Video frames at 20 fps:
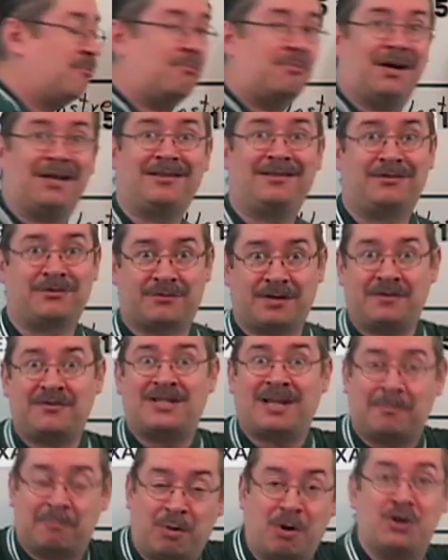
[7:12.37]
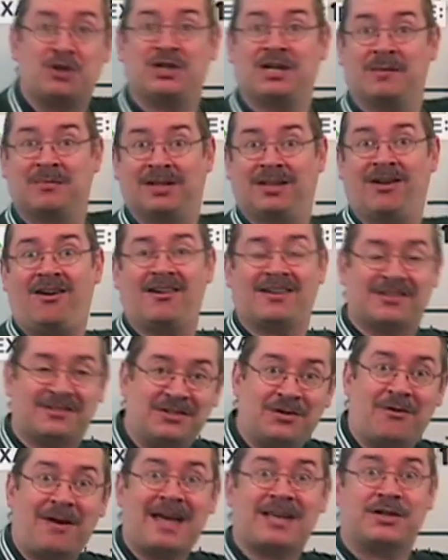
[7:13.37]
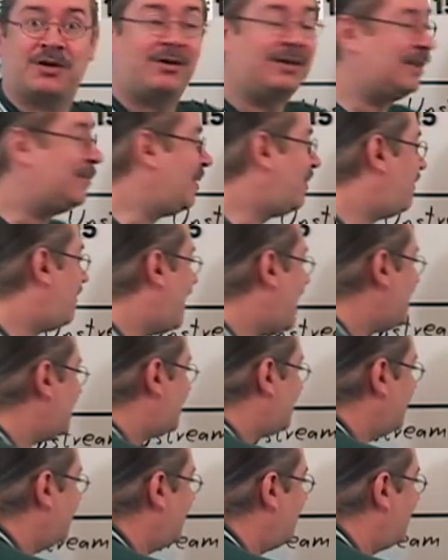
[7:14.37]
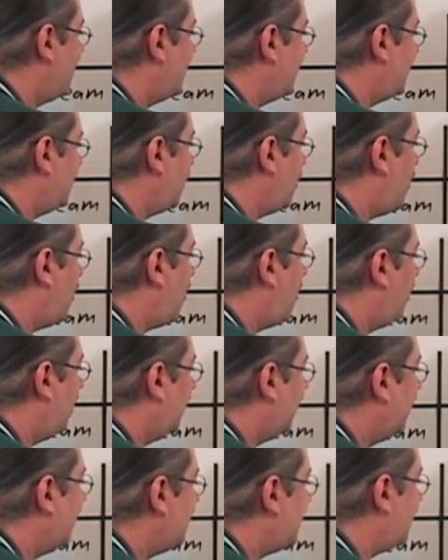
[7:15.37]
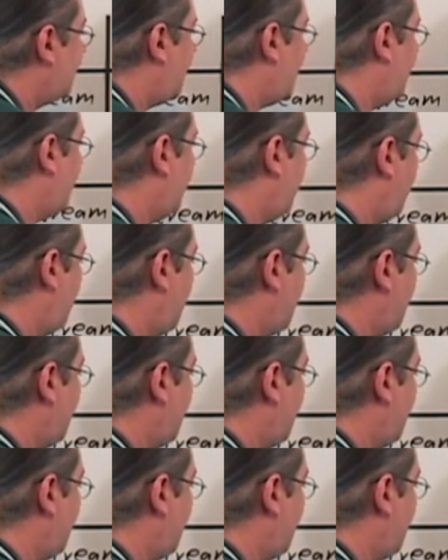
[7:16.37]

but the river's not pushing him along. So you go actually go a little bit faster. So you go plus R,